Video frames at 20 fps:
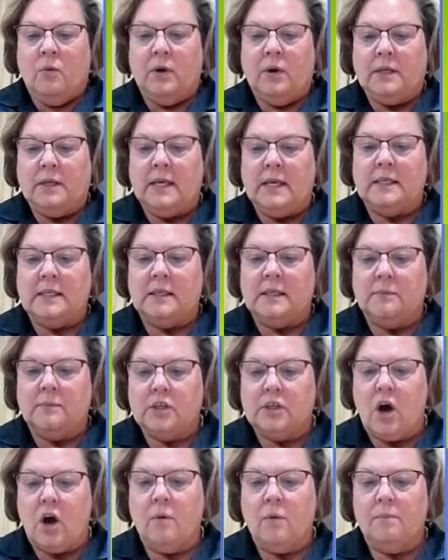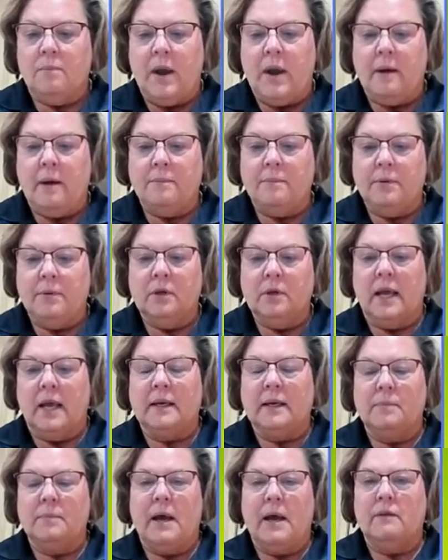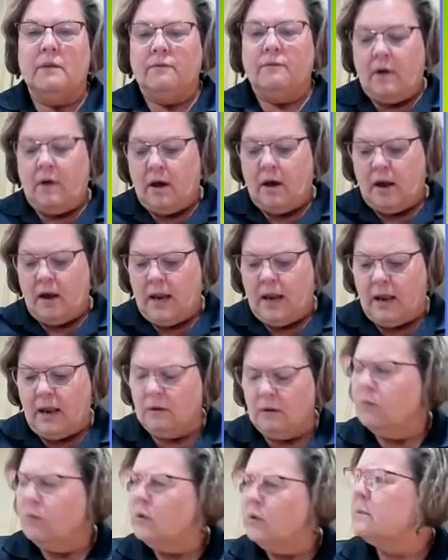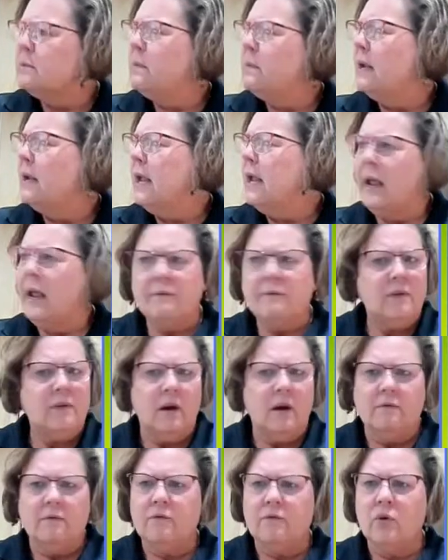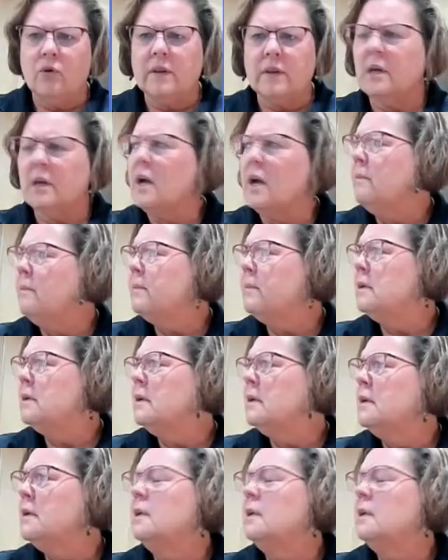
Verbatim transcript: We did some salt and pepper, like about a, uh, what's about a half a fourth a cup,